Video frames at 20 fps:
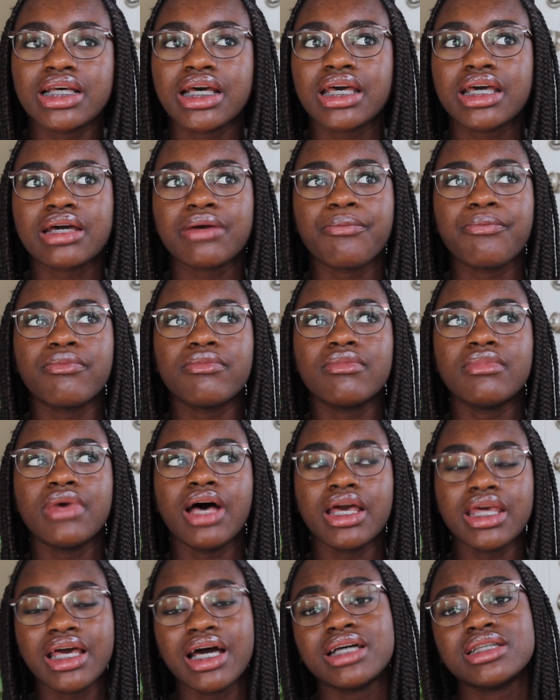Like,
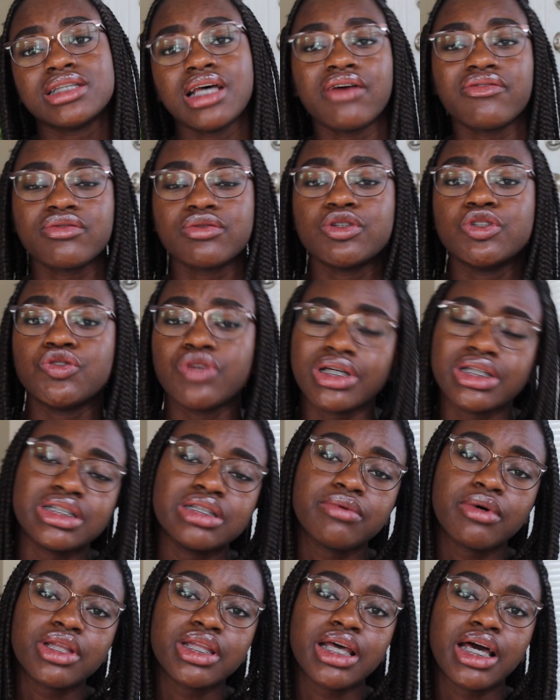yes, everyone stresses
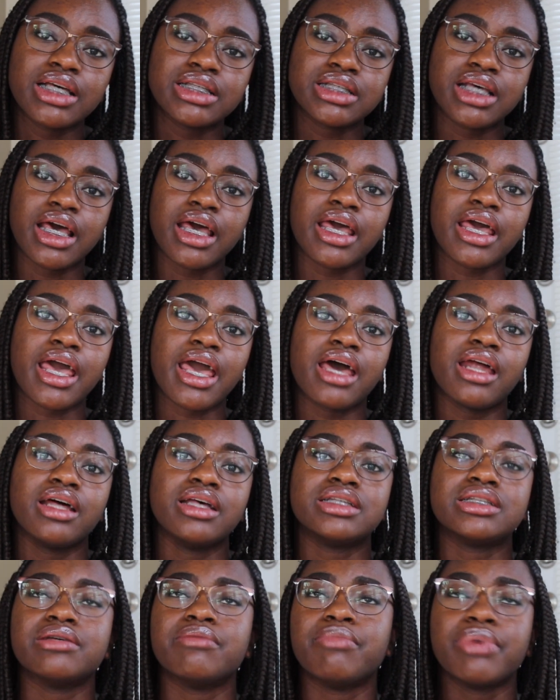about the essay and
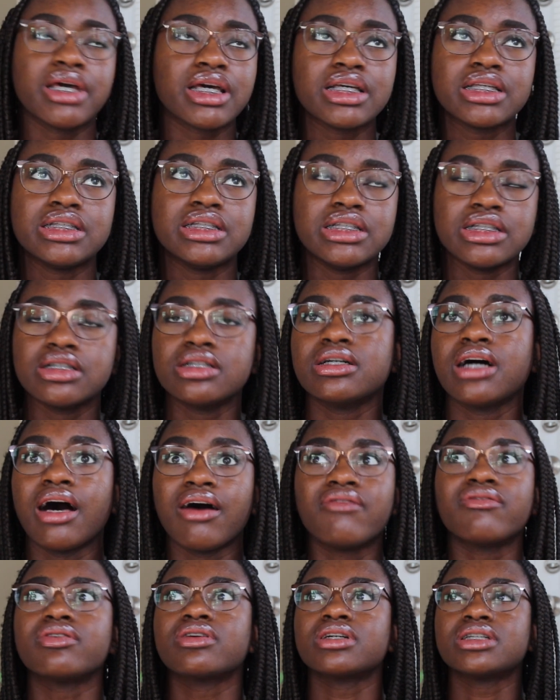it's the biggest deal
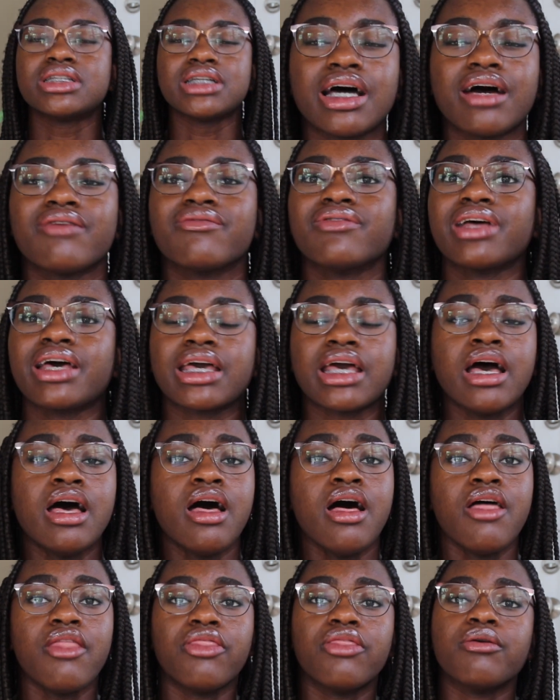ever to have like
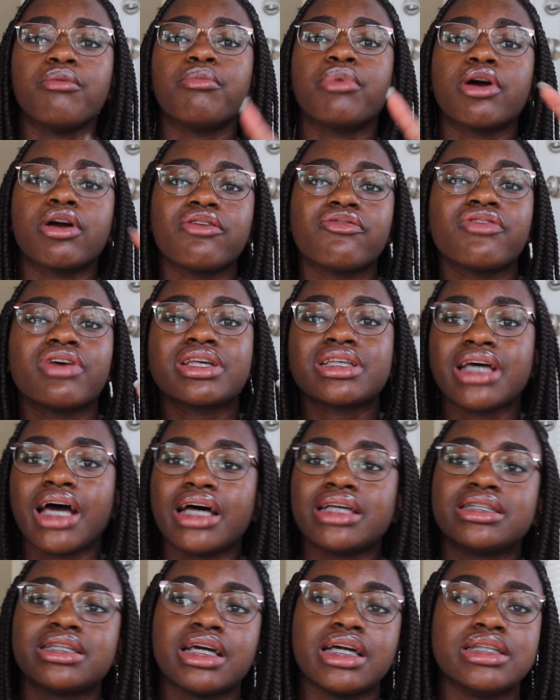the perfect
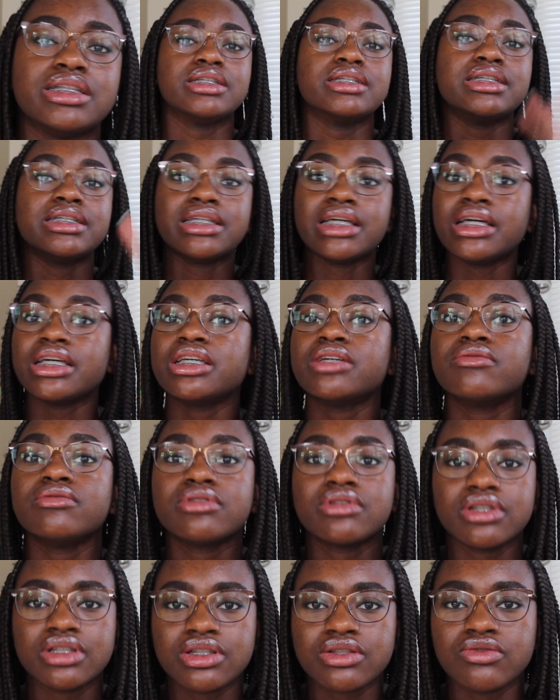essay to get you
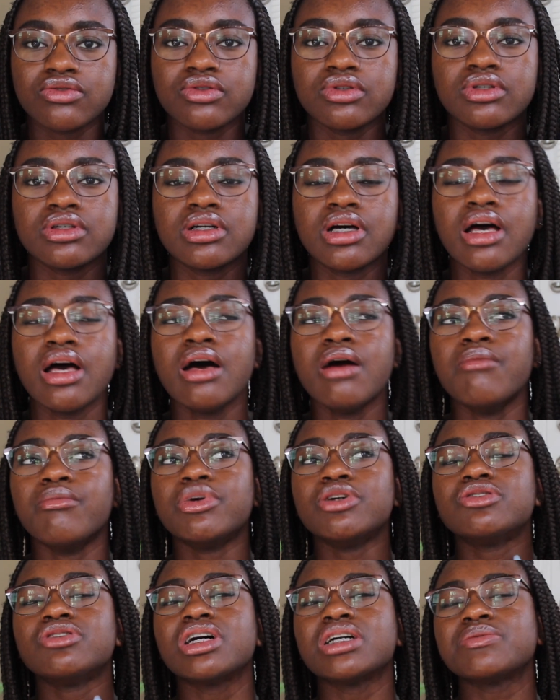into school,
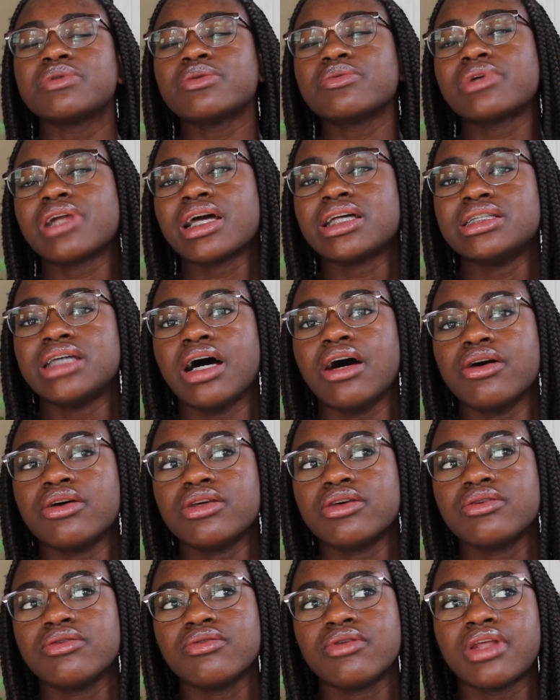but trust me when I tell
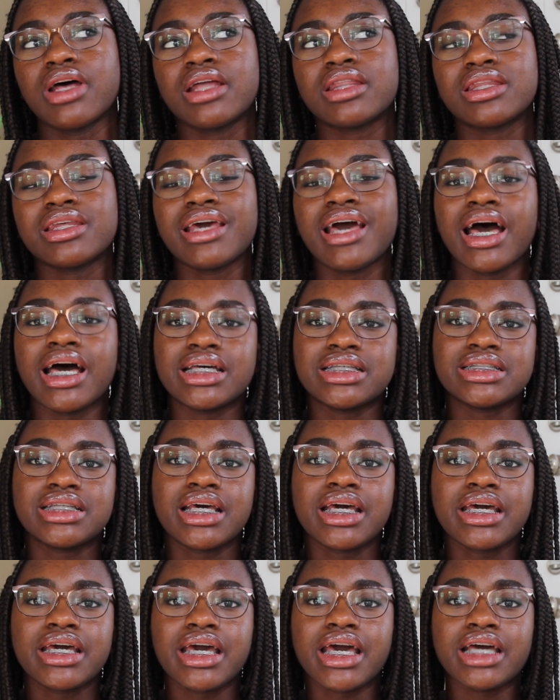you that the
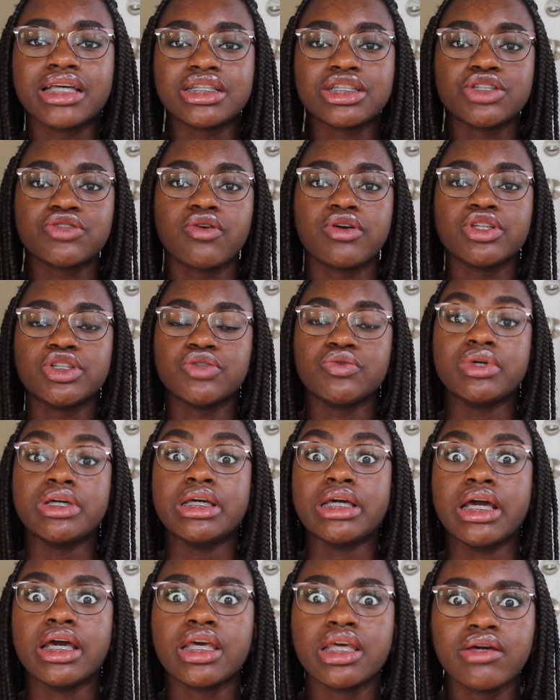essay isn't going to
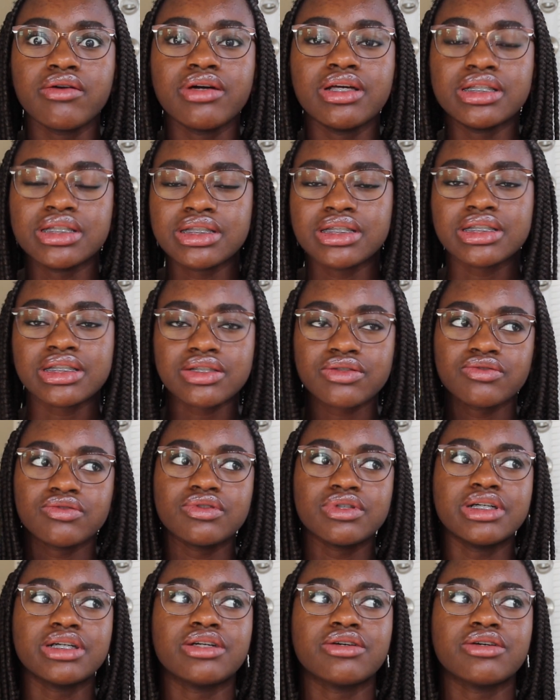get you into the school.